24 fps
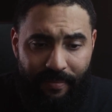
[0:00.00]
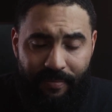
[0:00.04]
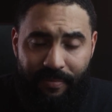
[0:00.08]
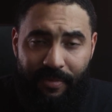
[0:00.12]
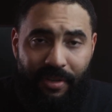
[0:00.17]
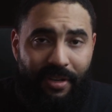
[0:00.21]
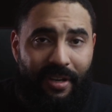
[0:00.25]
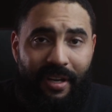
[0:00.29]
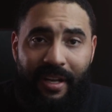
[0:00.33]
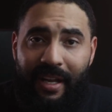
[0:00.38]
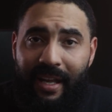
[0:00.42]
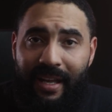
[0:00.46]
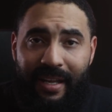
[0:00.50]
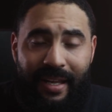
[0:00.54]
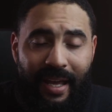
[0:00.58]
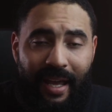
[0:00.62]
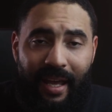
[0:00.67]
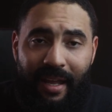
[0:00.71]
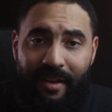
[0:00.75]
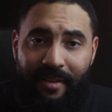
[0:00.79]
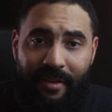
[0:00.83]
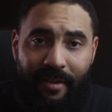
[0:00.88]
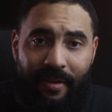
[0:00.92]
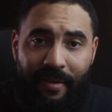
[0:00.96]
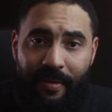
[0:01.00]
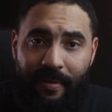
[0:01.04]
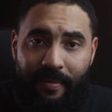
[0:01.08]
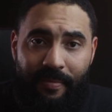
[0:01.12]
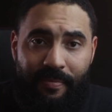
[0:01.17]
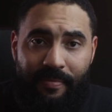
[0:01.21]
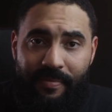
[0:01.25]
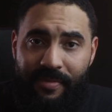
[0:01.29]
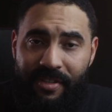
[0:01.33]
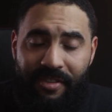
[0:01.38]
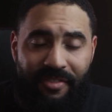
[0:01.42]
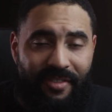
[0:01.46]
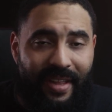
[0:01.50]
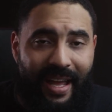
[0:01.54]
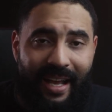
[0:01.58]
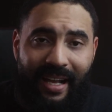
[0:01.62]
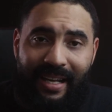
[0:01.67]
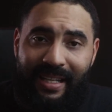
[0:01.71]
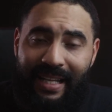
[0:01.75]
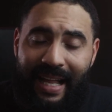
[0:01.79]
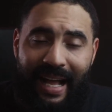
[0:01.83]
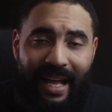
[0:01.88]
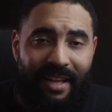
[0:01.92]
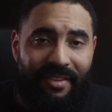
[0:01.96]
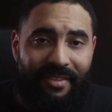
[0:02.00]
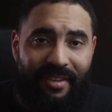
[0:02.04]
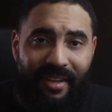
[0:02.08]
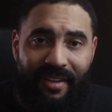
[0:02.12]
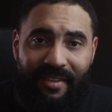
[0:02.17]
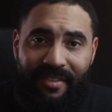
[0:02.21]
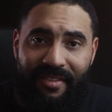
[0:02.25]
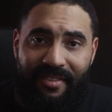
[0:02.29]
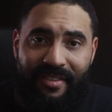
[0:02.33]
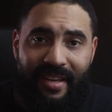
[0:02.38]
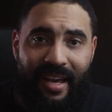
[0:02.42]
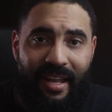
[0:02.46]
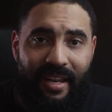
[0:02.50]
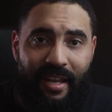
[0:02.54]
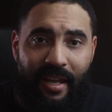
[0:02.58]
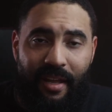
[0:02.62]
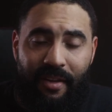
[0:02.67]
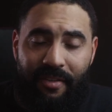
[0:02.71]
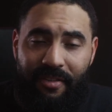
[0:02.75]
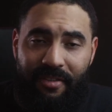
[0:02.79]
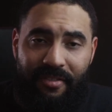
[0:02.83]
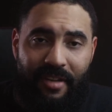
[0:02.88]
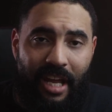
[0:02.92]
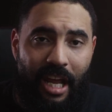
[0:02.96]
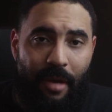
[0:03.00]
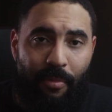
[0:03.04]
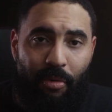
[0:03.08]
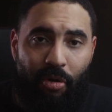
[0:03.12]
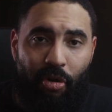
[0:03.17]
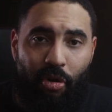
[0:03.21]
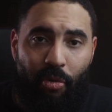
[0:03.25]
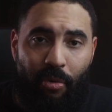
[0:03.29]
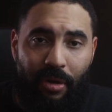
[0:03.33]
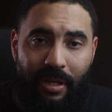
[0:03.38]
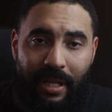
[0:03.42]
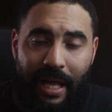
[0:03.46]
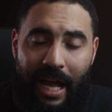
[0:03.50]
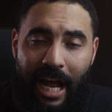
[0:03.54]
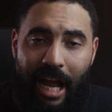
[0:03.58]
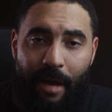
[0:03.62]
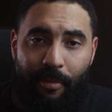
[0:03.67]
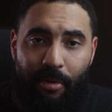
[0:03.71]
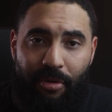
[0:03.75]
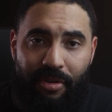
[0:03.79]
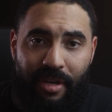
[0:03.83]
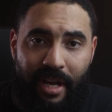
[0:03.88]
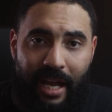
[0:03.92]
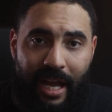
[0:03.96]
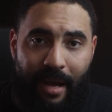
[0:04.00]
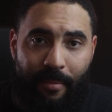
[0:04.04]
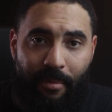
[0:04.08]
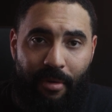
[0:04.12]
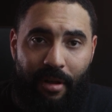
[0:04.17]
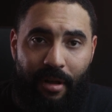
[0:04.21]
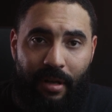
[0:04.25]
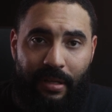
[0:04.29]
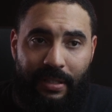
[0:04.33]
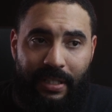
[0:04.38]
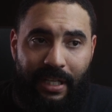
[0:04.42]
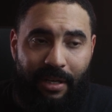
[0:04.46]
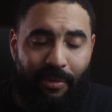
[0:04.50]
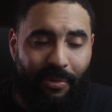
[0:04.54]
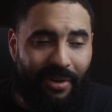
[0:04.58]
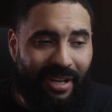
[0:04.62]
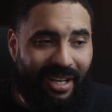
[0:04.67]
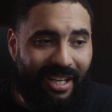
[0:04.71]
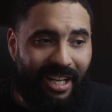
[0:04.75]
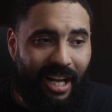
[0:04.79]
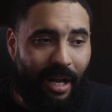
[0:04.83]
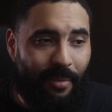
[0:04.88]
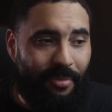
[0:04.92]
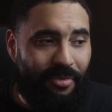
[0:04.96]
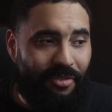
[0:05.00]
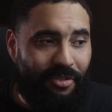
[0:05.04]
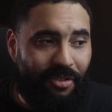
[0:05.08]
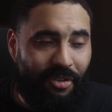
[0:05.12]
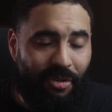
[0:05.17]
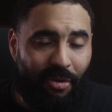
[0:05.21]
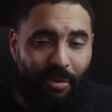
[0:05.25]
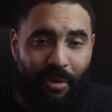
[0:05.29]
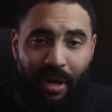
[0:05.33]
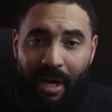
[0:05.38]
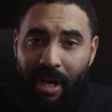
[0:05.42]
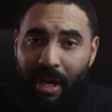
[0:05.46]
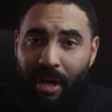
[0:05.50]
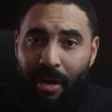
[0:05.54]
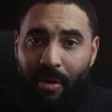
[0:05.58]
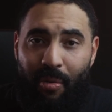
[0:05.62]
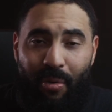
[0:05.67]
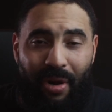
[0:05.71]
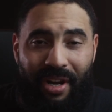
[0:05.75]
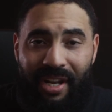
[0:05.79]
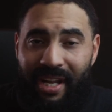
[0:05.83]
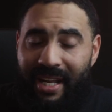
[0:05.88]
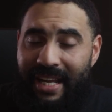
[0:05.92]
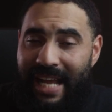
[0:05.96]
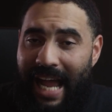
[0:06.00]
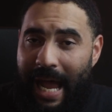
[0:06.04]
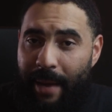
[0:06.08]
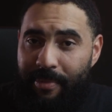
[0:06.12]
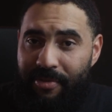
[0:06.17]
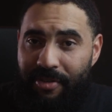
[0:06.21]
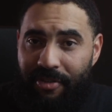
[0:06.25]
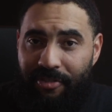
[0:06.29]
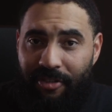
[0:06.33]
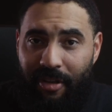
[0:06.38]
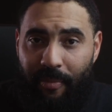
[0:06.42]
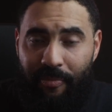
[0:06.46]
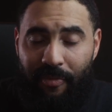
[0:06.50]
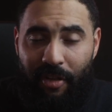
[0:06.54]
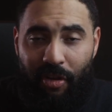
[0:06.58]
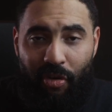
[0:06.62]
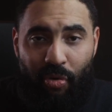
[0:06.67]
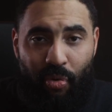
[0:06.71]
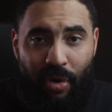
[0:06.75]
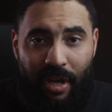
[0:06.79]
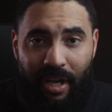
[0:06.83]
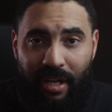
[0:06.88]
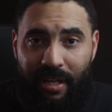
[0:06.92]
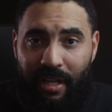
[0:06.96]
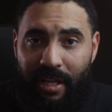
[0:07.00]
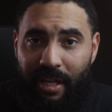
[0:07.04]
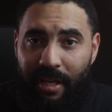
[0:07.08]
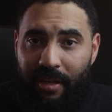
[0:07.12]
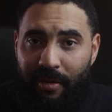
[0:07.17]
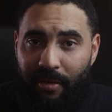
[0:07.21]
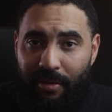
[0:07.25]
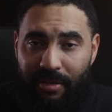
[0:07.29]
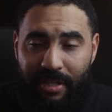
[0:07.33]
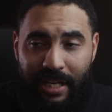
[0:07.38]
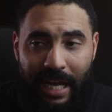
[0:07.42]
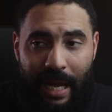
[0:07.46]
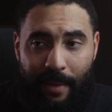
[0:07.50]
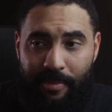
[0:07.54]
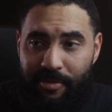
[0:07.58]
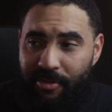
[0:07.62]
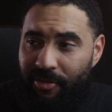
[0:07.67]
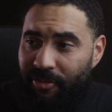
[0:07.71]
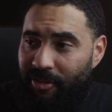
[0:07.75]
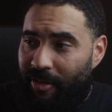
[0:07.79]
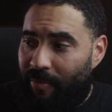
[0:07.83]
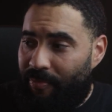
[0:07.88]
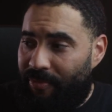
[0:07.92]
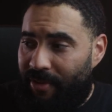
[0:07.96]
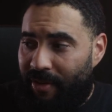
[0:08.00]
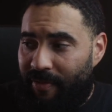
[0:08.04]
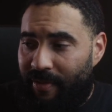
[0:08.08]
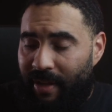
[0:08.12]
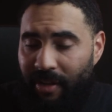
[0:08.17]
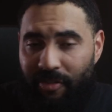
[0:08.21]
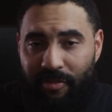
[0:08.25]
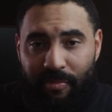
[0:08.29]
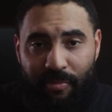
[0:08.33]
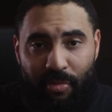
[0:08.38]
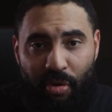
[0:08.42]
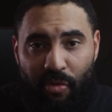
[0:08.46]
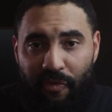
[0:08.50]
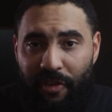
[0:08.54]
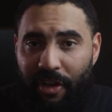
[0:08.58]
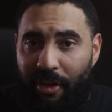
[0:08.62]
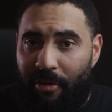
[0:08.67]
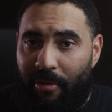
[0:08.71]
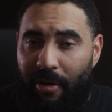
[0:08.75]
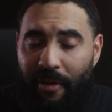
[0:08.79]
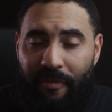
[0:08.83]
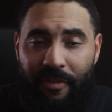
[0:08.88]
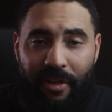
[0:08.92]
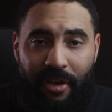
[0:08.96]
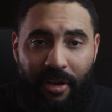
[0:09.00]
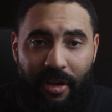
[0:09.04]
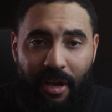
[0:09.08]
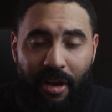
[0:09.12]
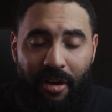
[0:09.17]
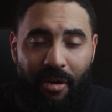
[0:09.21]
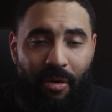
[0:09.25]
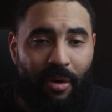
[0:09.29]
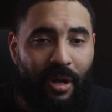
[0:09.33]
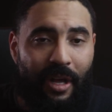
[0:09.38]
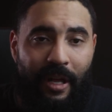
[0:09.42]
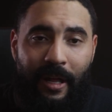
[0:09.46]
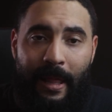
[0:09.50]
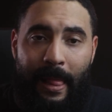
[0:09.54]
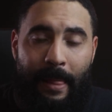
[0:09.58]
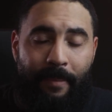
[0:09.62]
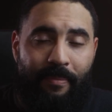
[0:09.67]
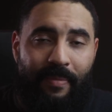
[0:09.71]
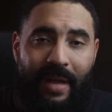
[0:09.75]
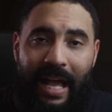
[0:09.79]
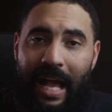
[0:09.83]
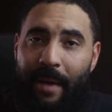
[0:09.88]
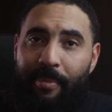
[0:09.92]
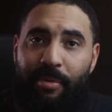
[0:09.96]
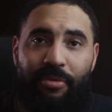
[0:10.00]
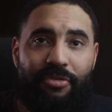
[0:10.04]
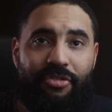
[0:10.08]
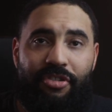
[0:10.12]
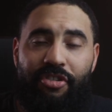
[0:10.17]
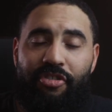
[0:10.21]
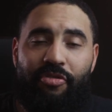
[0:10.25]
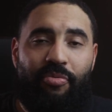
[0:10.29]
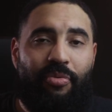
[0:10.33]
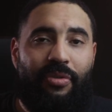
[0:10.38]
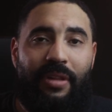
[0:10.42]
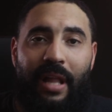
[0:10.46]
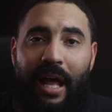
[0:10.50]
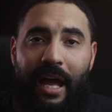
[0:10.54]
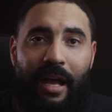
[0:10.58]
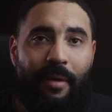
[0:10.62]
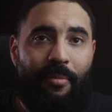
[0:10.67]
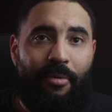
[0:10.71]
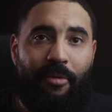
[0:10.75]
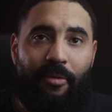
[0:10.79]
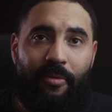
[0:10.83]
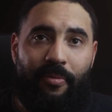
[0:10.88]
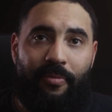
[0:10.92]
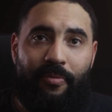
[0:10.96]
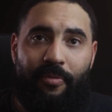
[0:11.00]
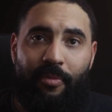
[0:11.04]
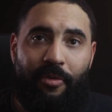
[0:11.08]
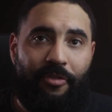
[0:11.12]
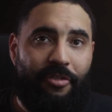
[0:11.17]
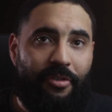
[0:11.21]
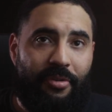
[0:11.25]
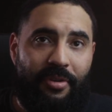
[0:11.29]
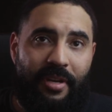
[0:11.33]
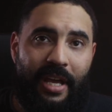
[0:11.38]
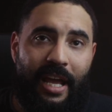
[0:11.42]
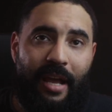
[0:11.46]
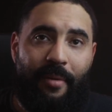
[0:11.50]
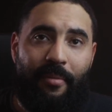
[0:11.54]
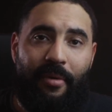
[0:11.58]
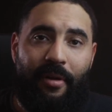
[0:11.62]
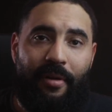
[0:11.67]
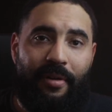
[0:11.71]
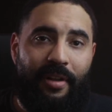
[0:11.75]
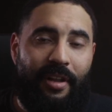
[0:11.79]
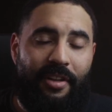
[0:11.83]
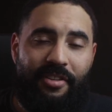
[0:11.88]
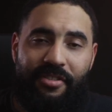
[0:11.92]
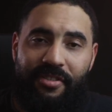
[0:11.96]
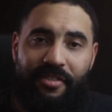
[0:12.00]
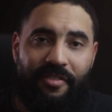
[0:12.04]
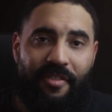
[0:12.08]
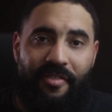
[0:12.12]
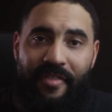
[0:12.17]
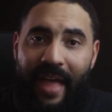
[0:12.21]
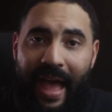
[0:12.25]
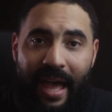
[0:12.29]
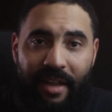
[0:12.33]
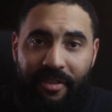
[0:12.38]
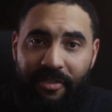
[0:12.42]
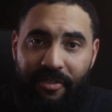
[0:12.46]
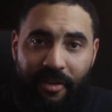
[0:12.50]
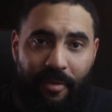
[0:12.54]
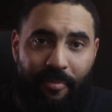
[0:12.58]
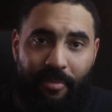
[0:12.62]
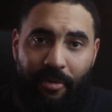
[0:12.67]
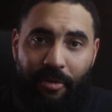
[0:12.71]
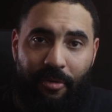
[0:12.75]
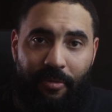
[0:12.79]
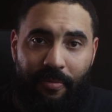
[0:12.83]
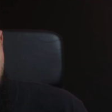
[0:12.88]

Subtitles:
you're gonna get just that classic, steady, stable, reliable camera. And when it comes to wanting to capture something quickly or capture something that's moving or on the go, Apple's just reliable with their camera. It's just that simple.